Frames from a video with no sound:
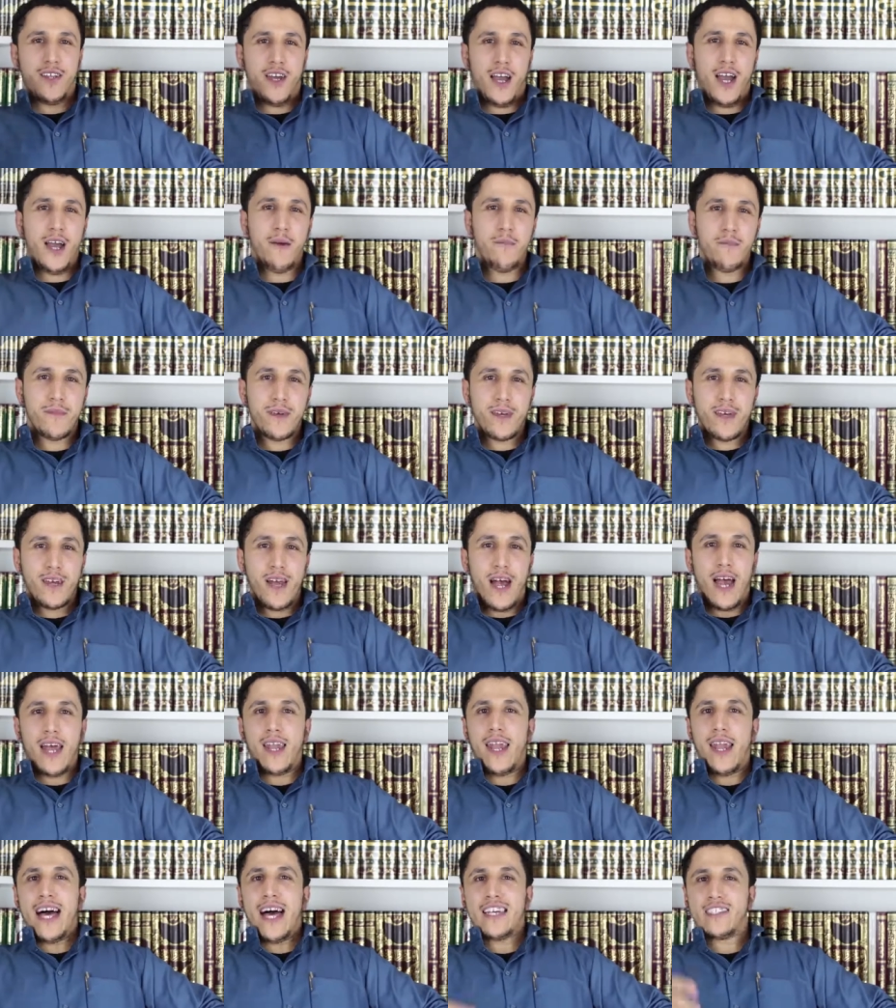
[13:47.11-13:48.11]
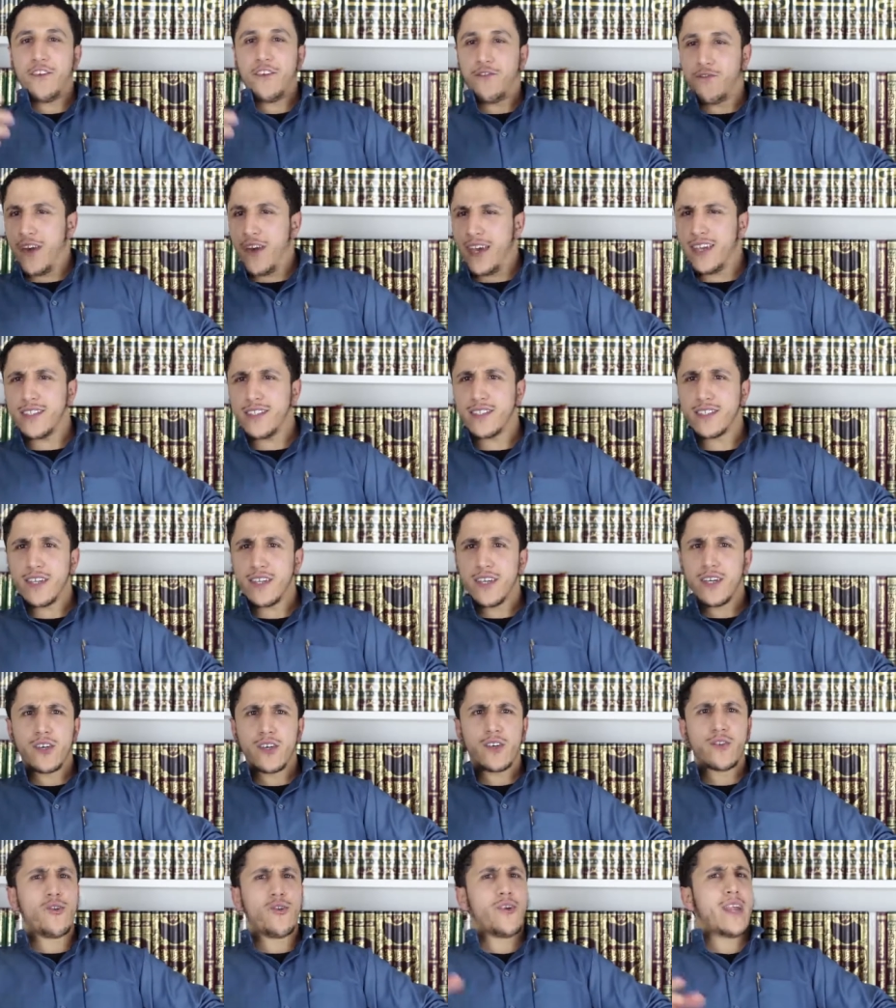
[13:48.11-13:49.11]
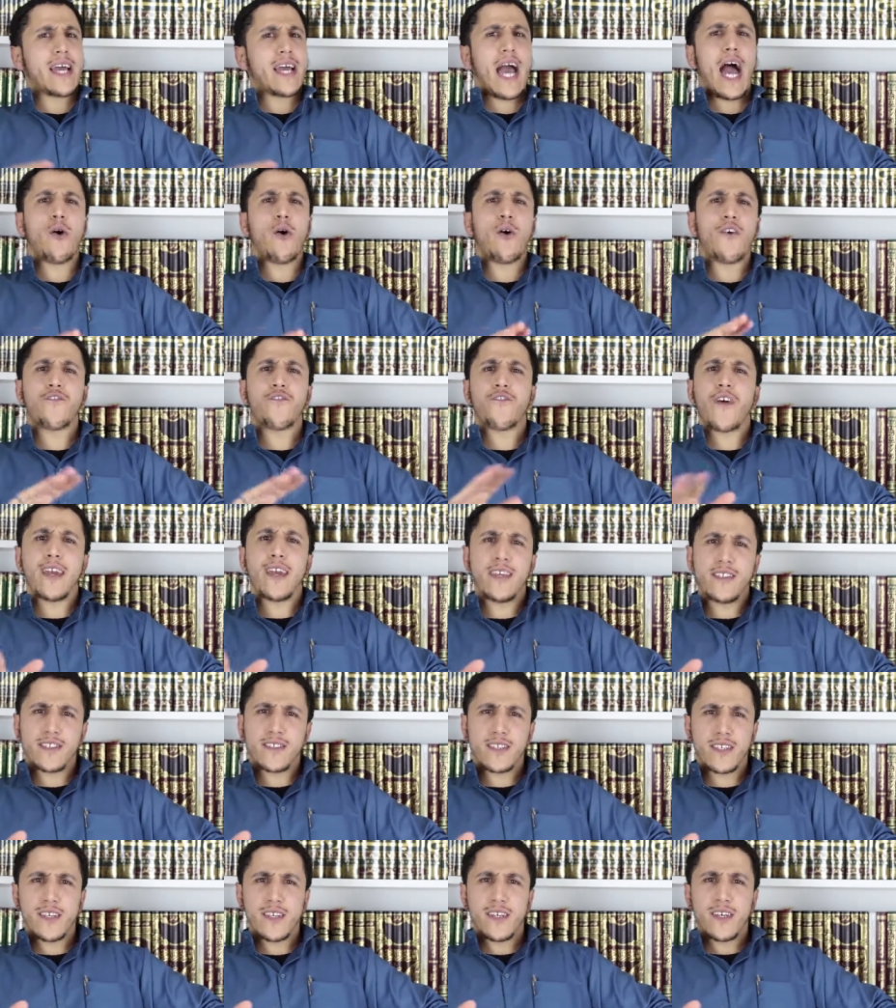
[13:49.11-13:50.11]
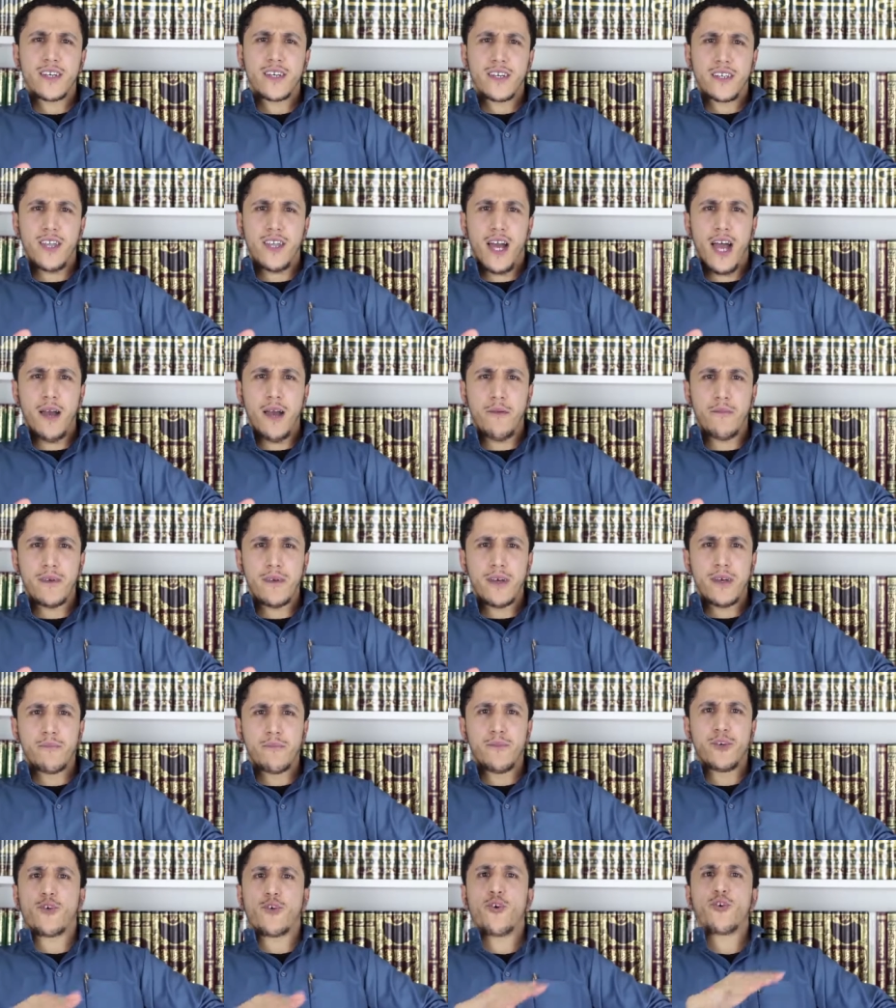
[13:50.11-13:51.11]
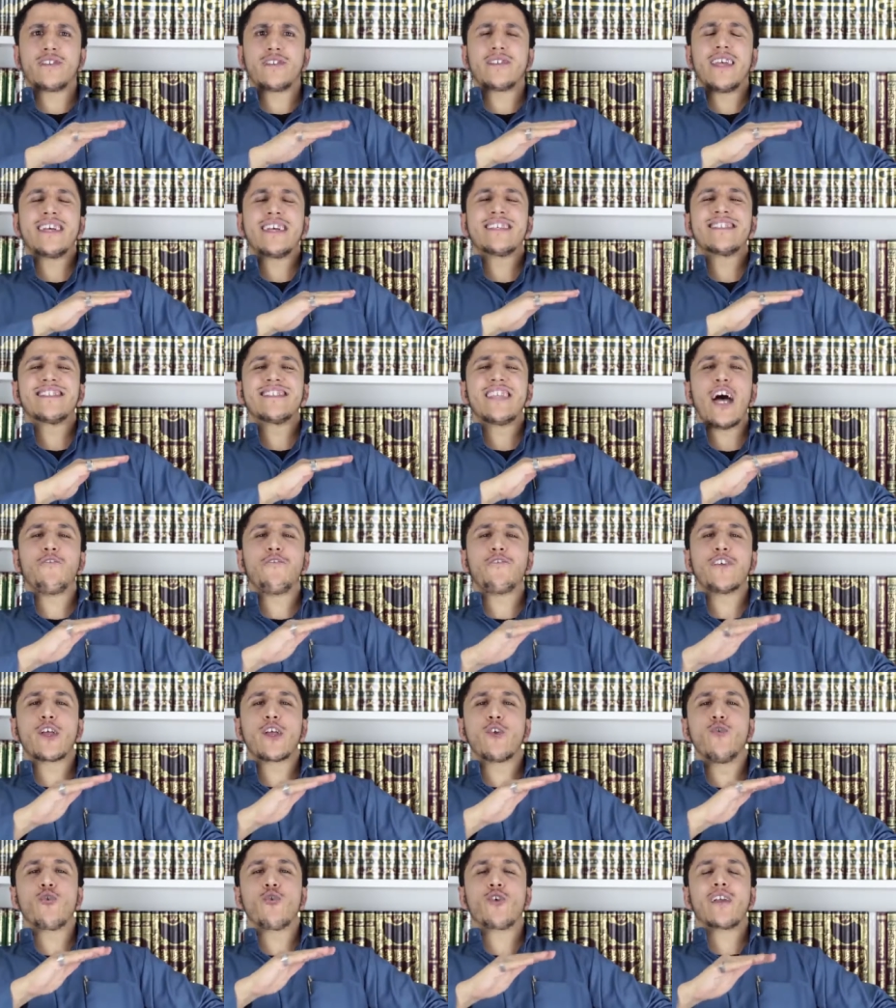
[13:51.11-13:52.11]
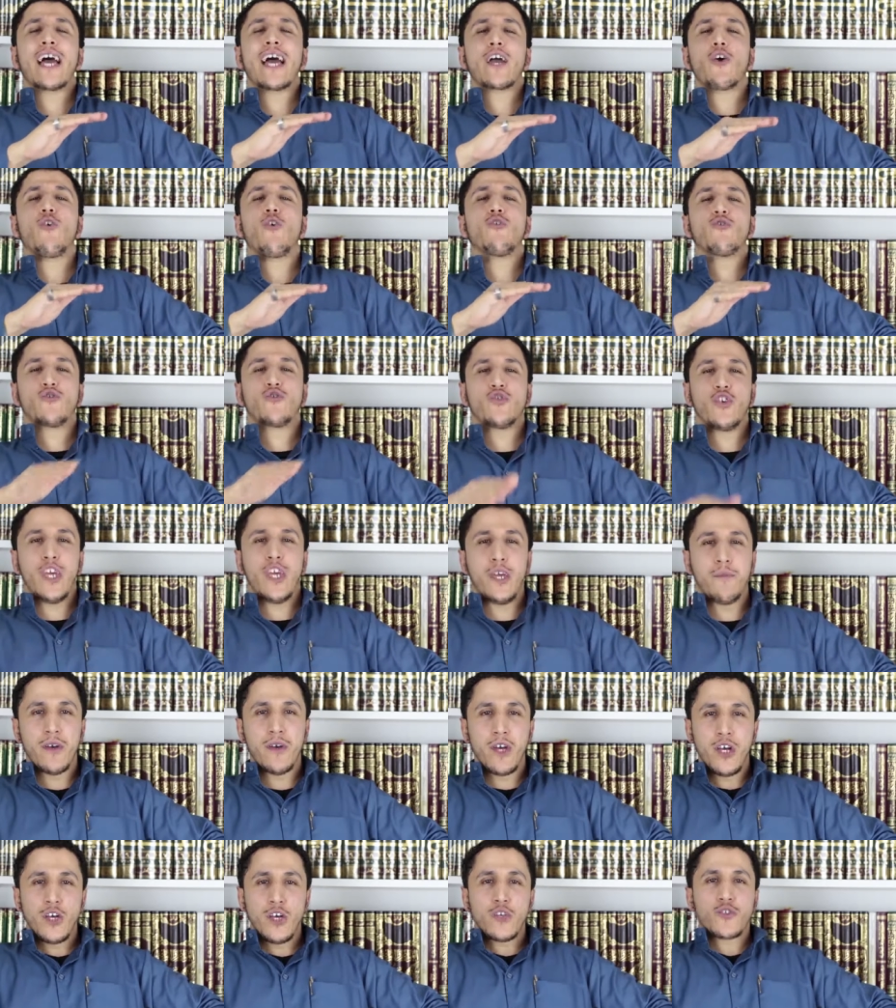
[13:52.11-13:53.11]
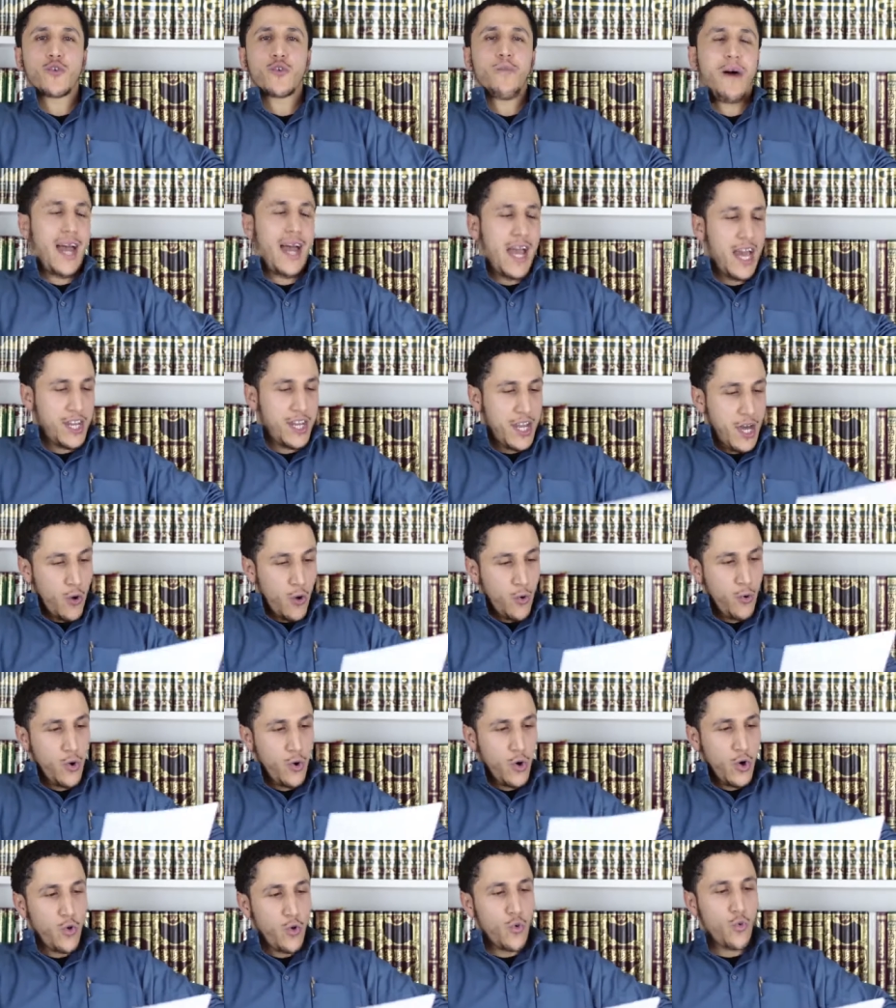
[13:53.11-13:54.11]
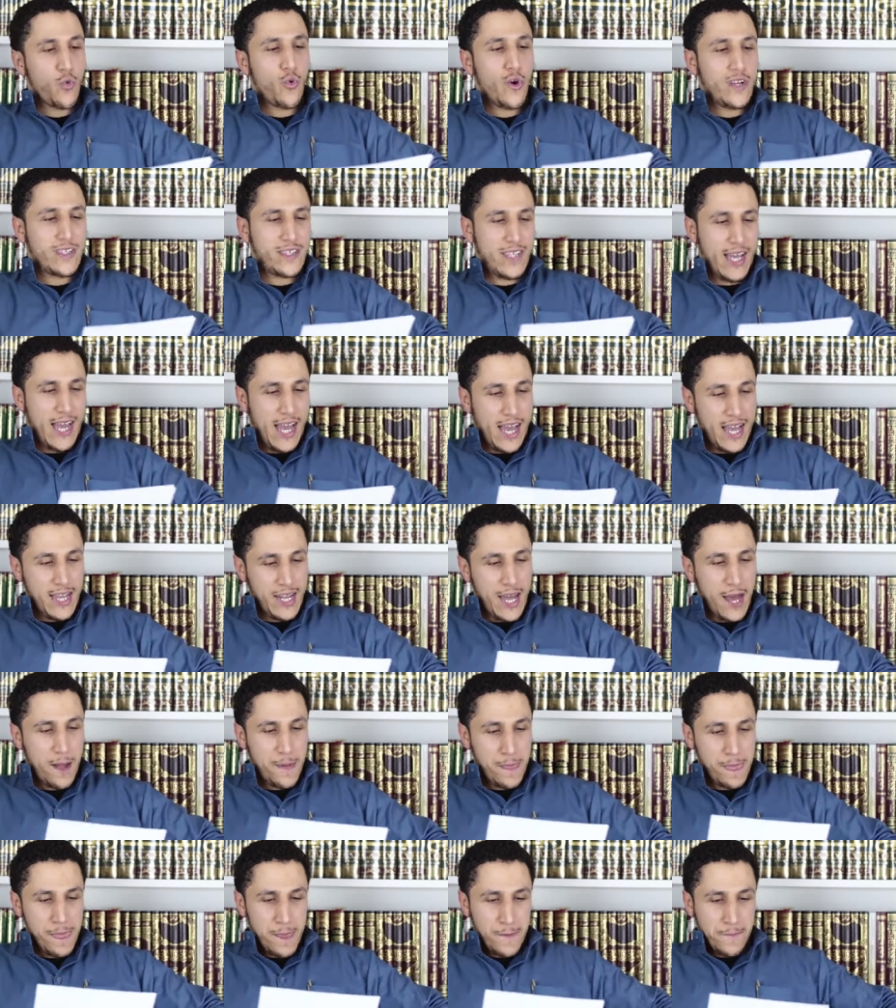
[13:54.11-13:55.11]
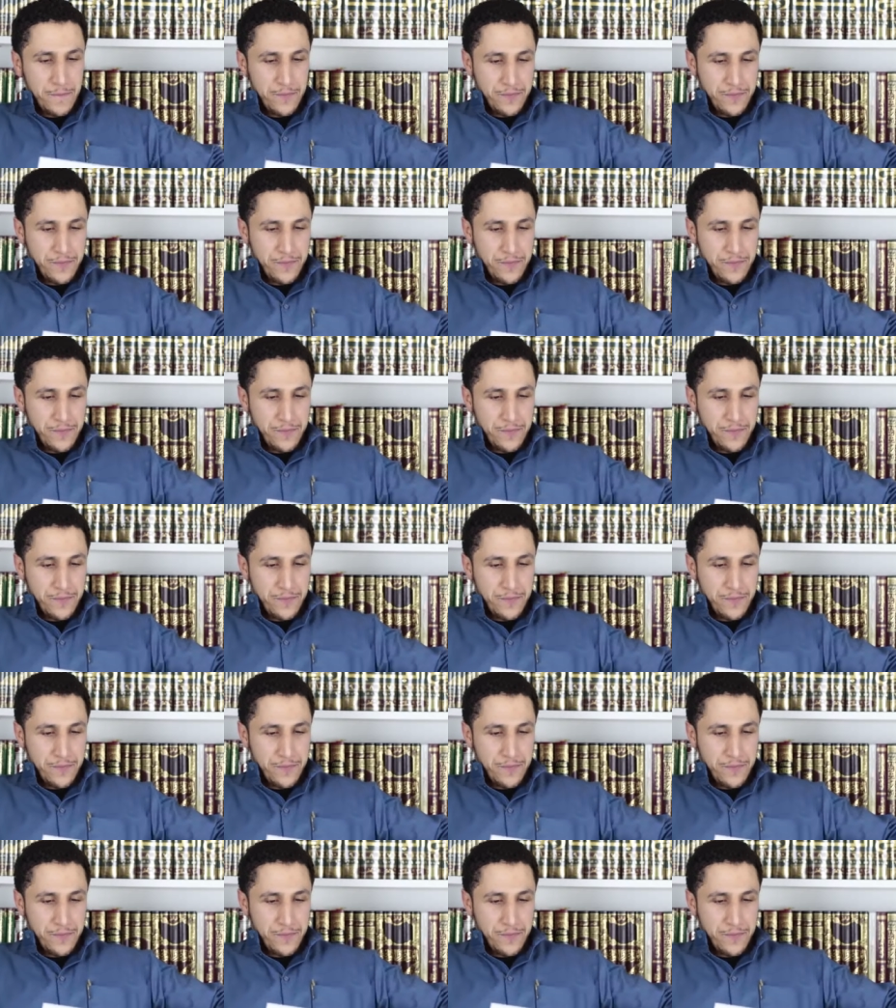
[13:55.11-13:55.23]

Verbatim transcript: Naam. Allah has a face, not like our face. Naam. Because there is nothing look like unto Him, subhanahu wa ta'ala.